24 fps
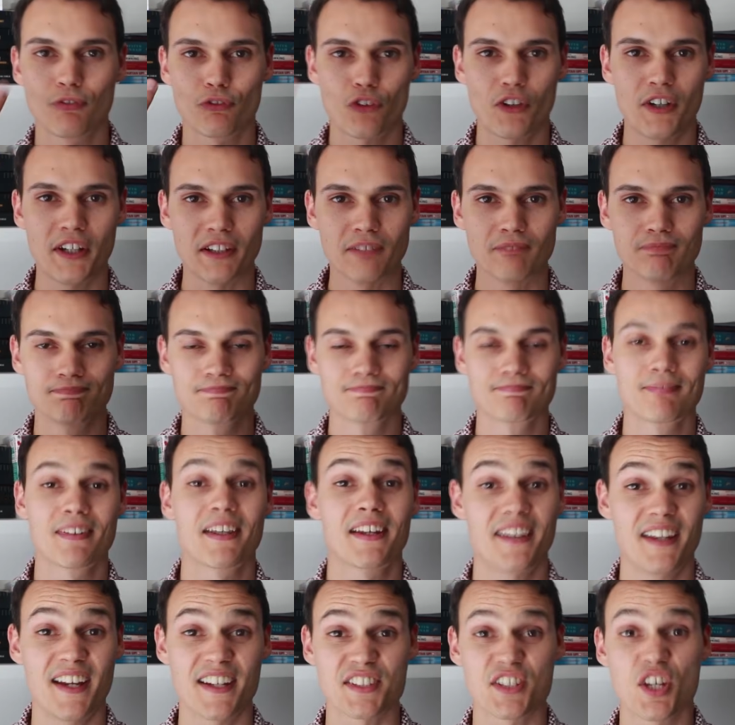Three,
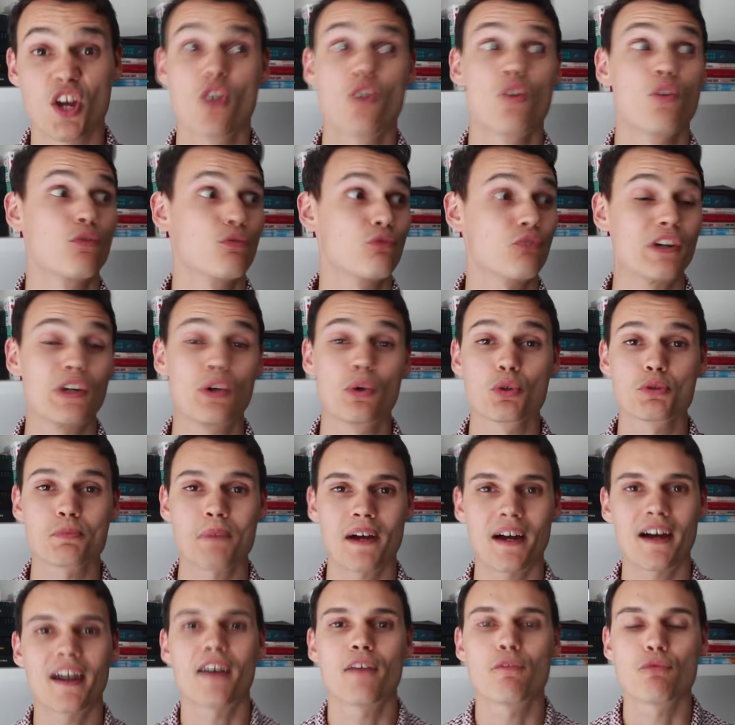yes, three
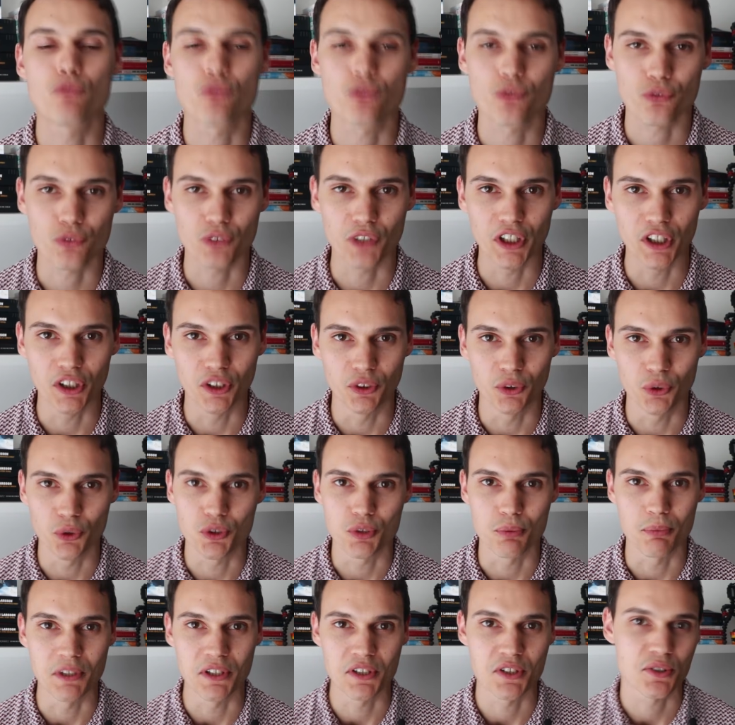horsepower and three
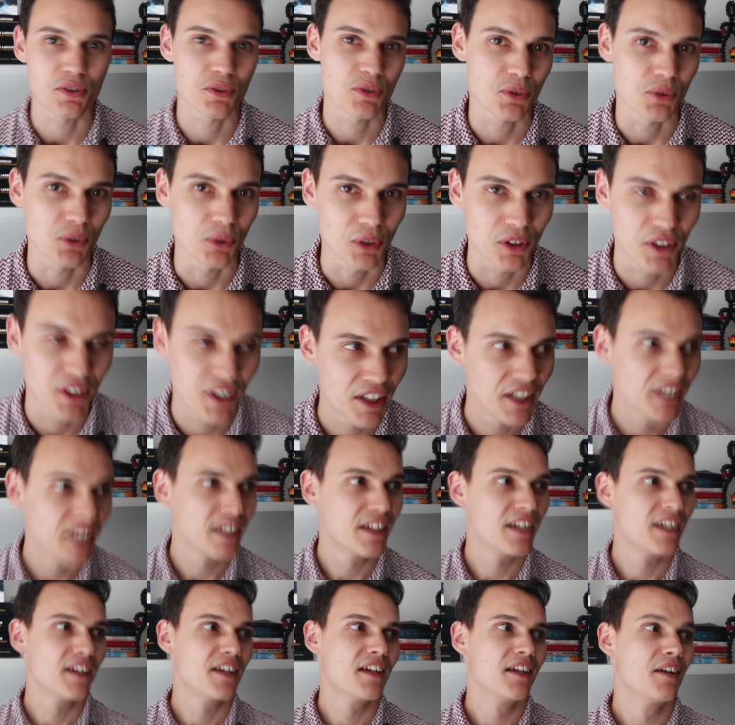newton meters of torque.
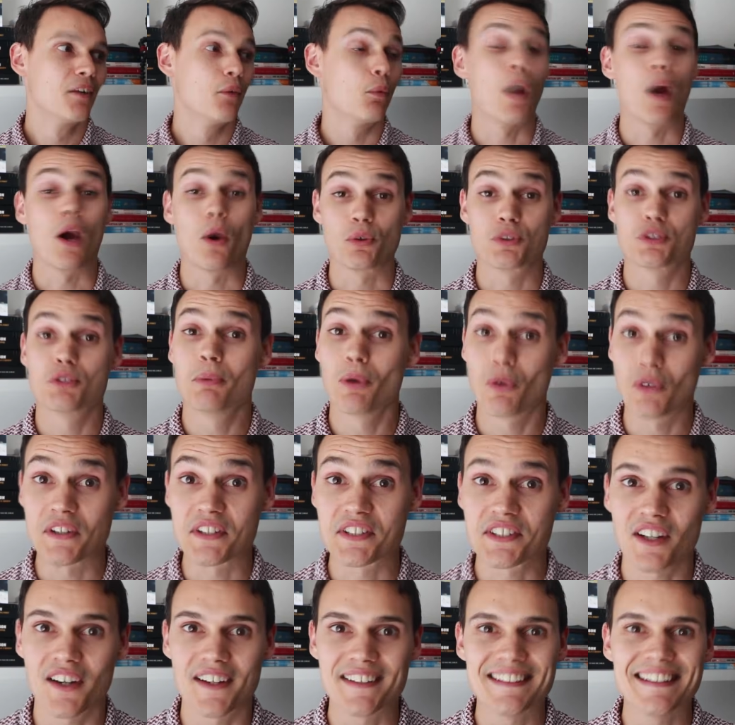Well, to be
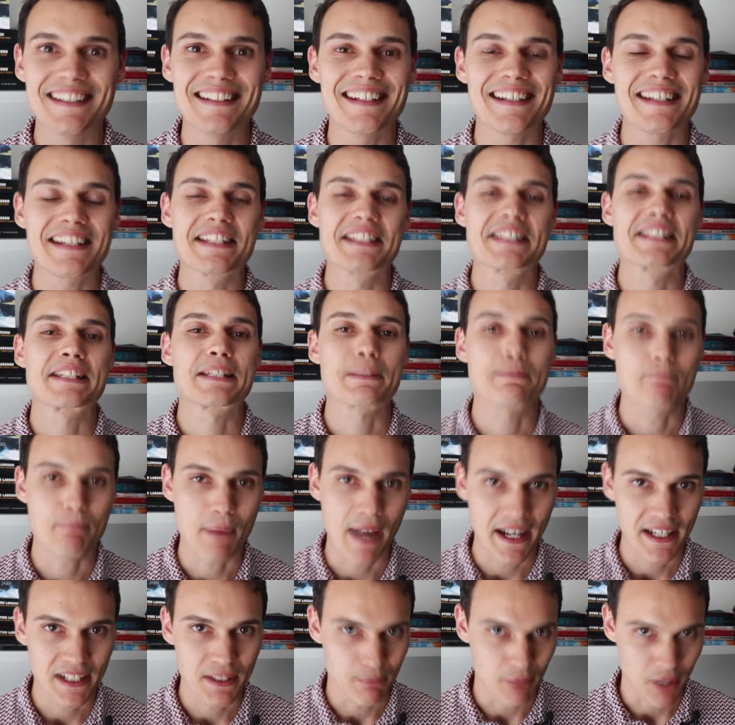honest, I didn't
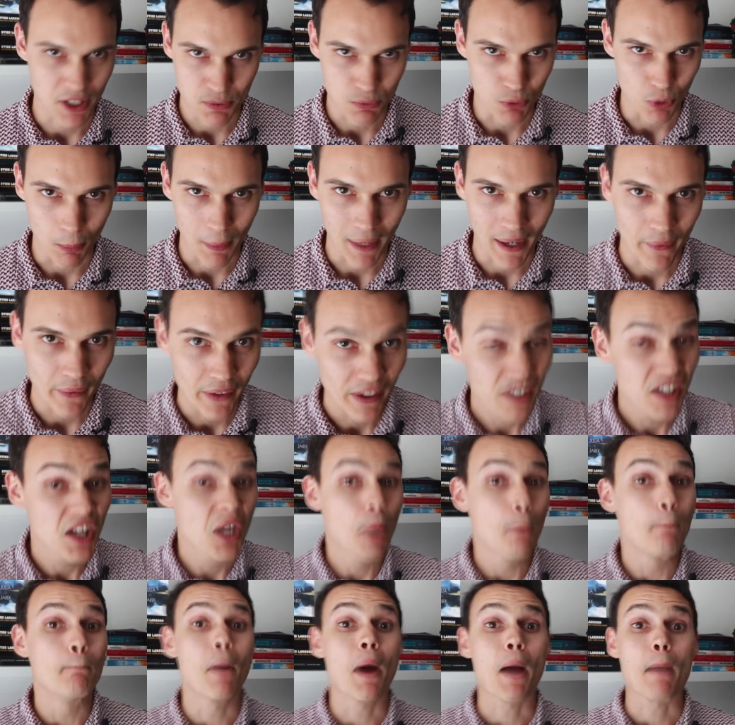expect much more power.
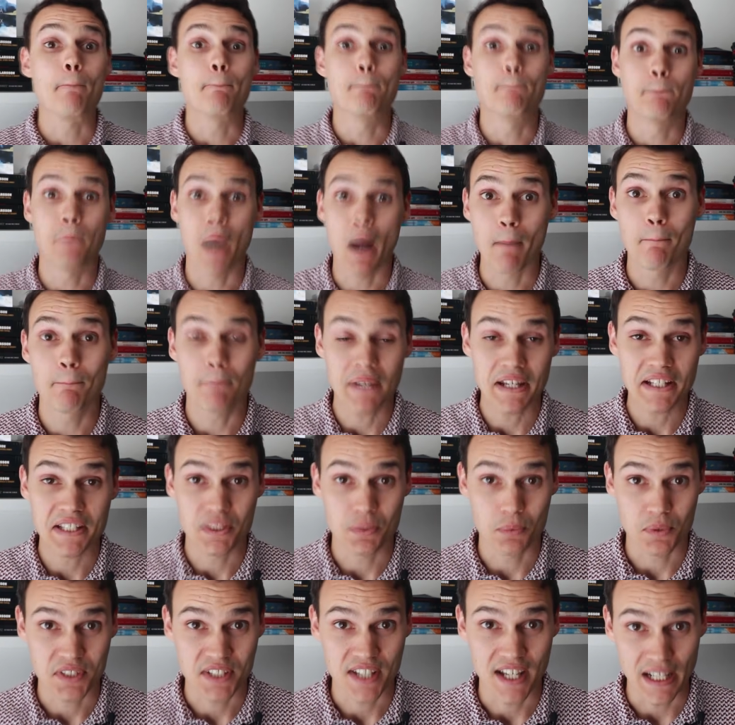My bum
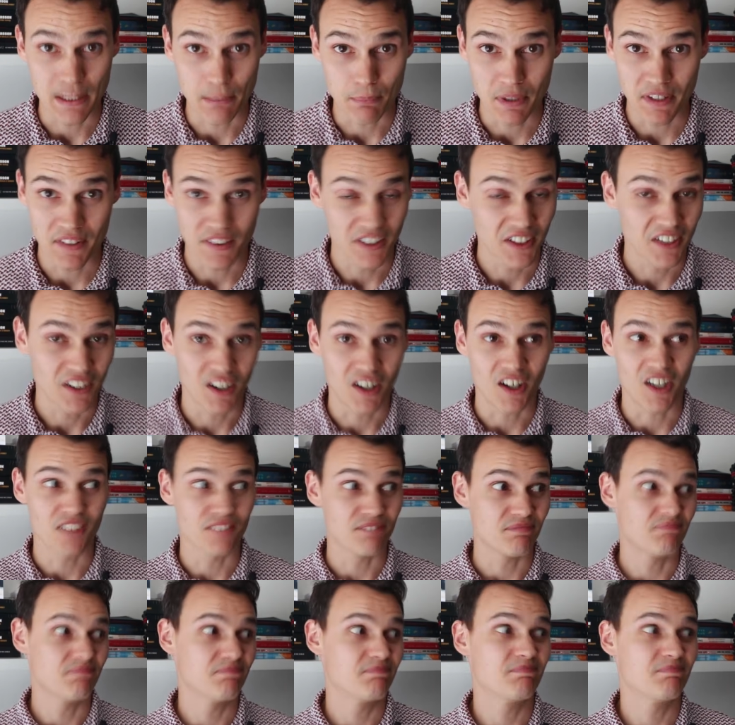meter was telling me the car